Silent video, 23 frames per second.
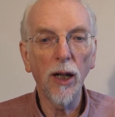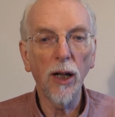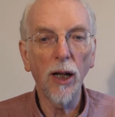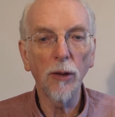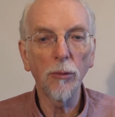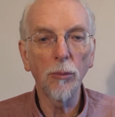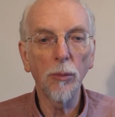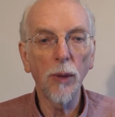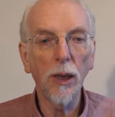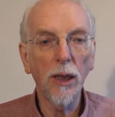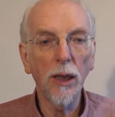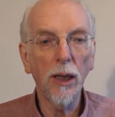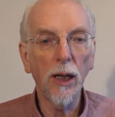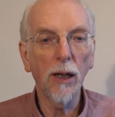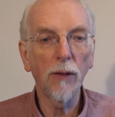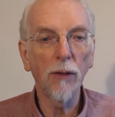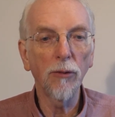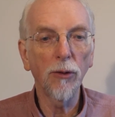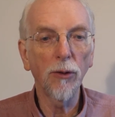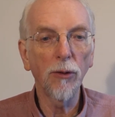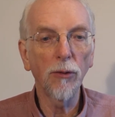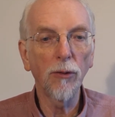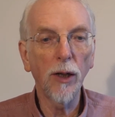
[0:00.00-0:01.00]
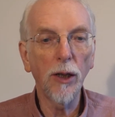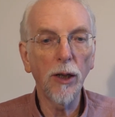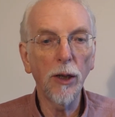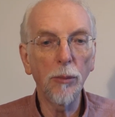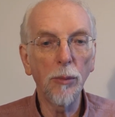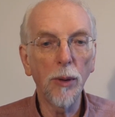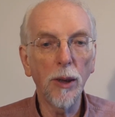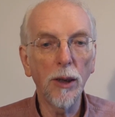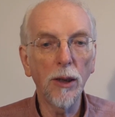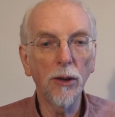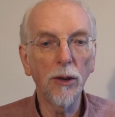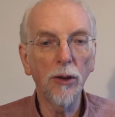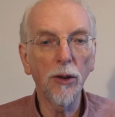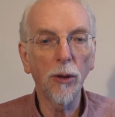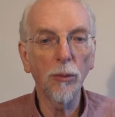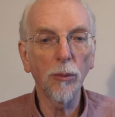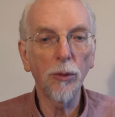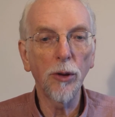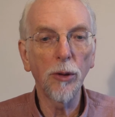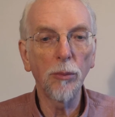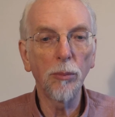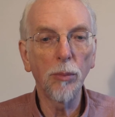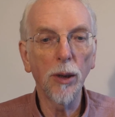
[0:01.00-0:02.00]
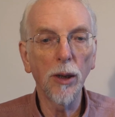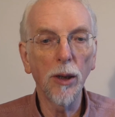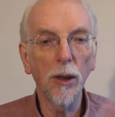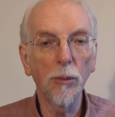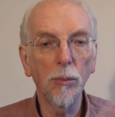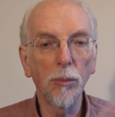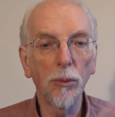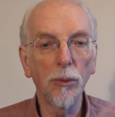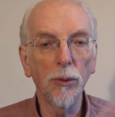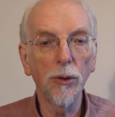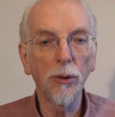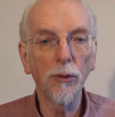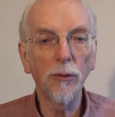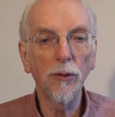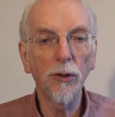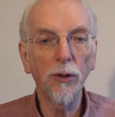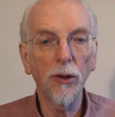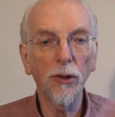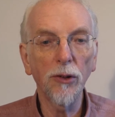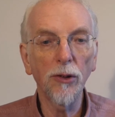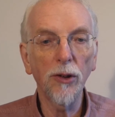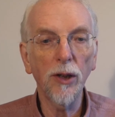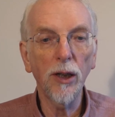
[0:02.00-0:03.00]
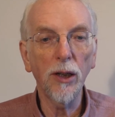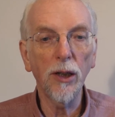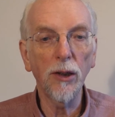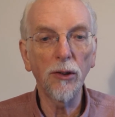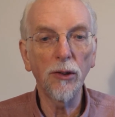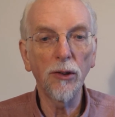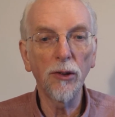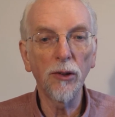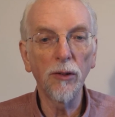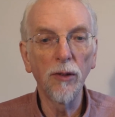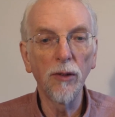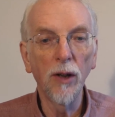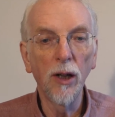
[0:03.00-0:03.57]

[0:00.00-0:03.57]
and many have already been adopted by the Board of Trustees.